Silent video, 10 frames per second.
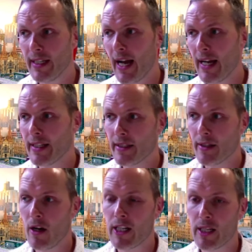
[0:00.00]
and
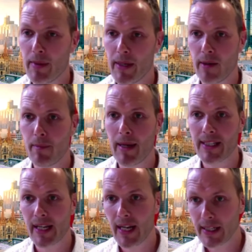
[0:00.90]
IDP are better
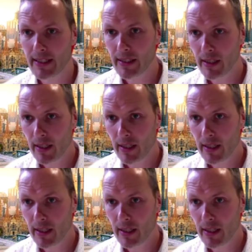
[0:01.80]
connected,